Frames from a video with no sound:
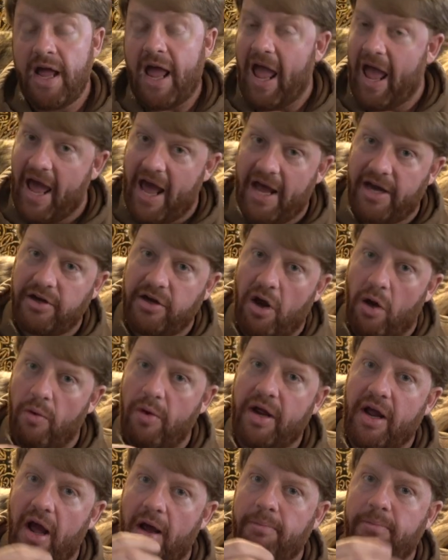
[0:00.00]
and
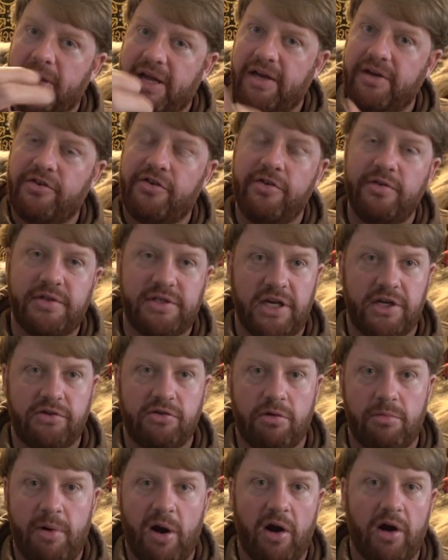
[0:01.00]
going up into
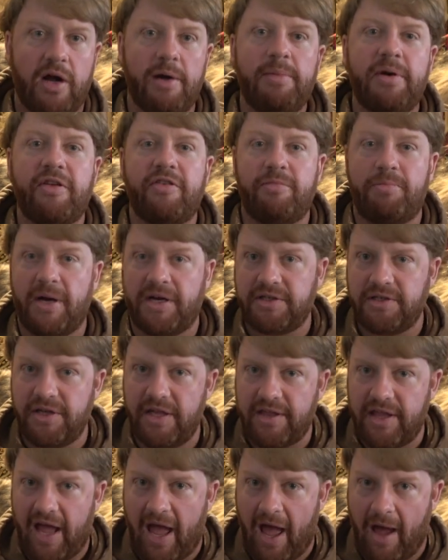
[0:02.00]
Central America, but especially
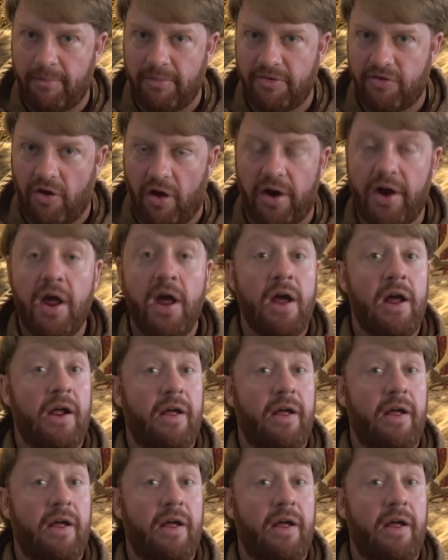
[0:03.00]
in the Amazon